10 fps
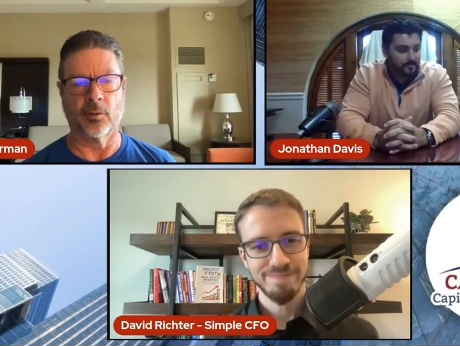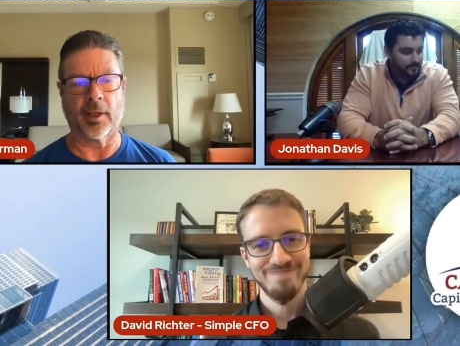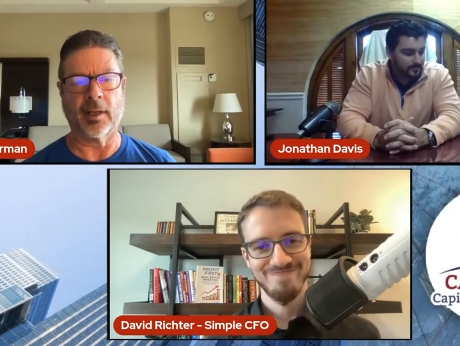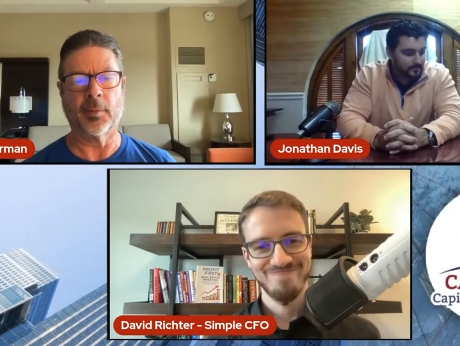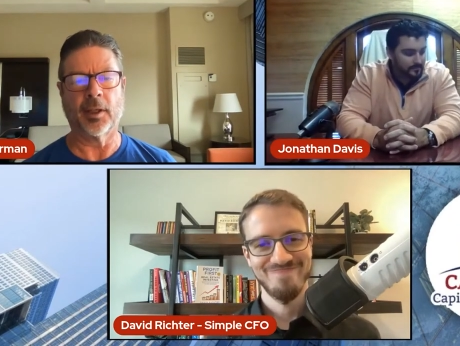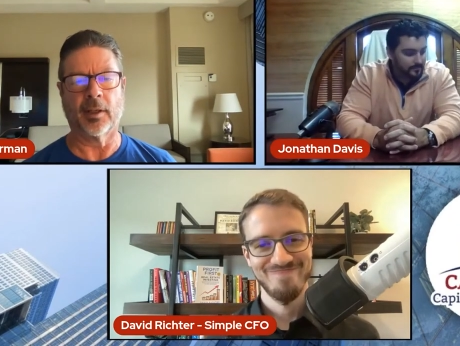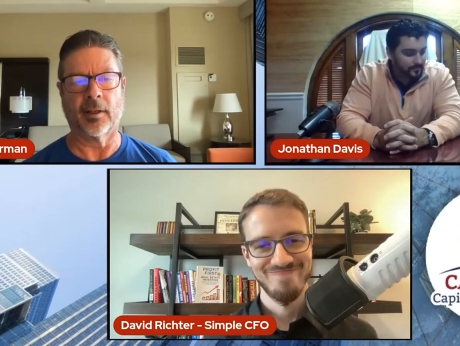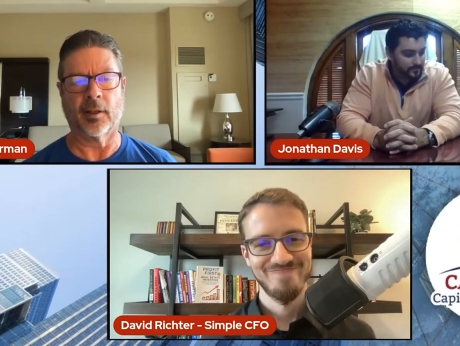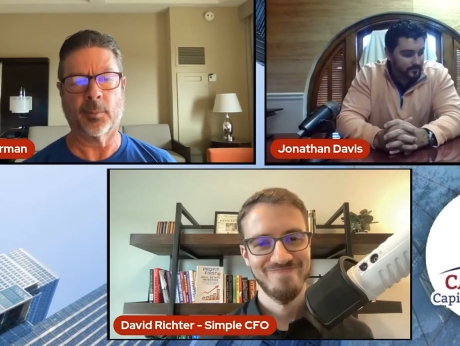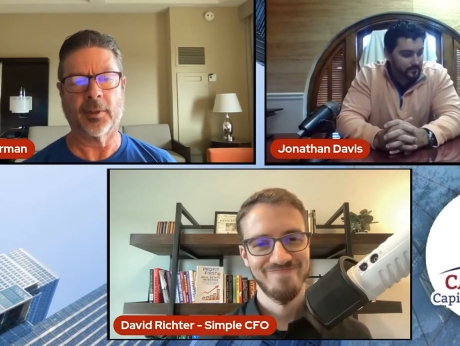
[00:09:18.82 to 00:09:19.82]
Speaker 1: you came in
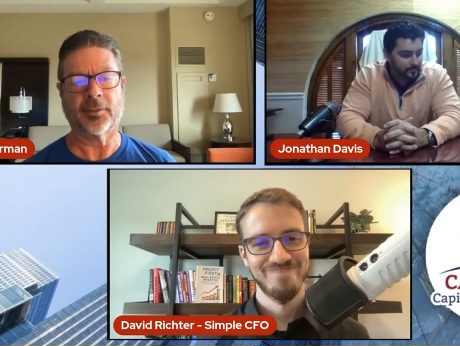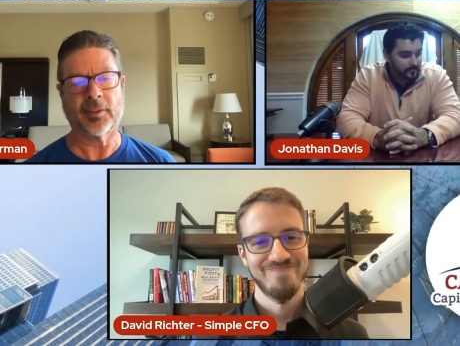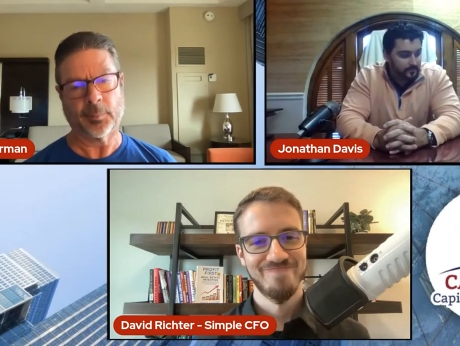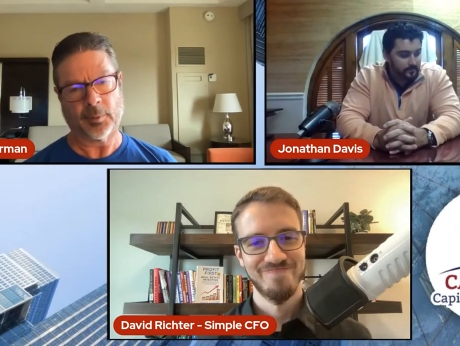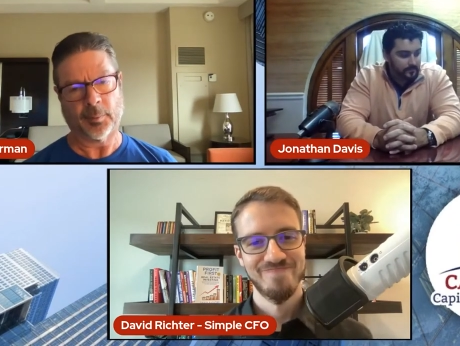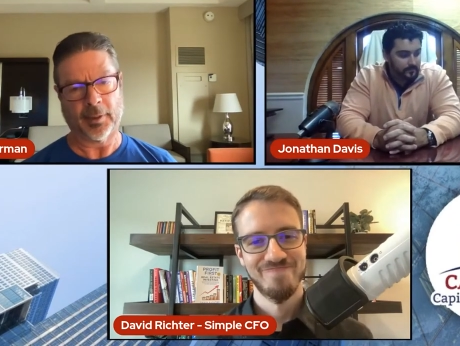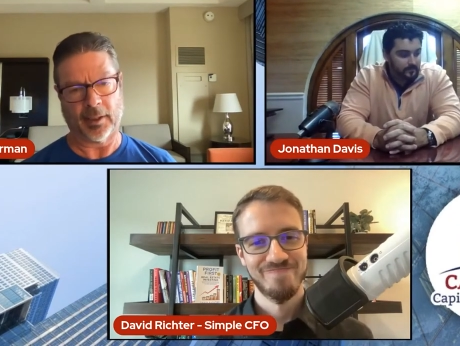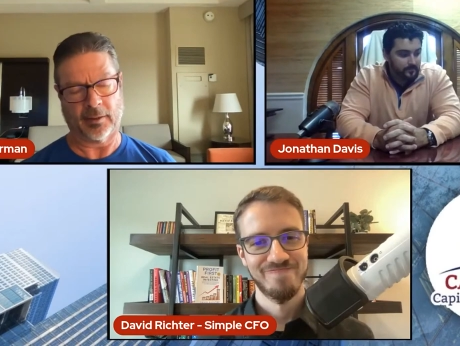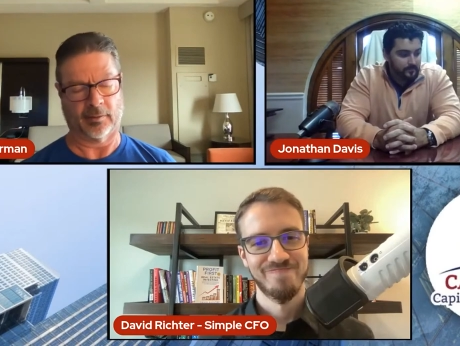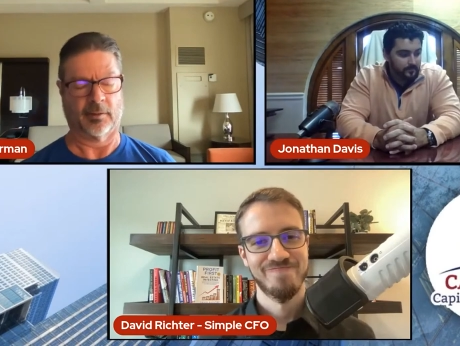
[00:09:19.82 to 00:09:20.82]
and help us
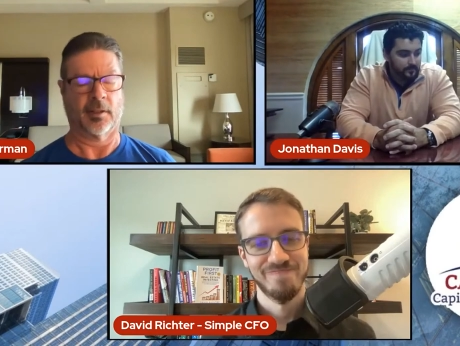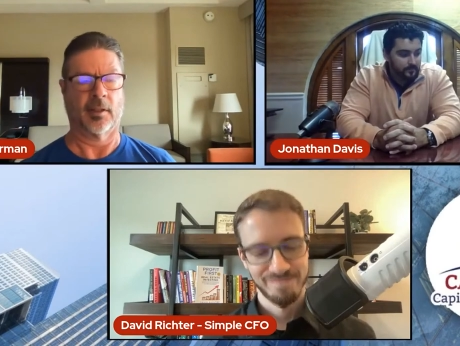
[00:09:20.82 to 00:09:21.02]
implement it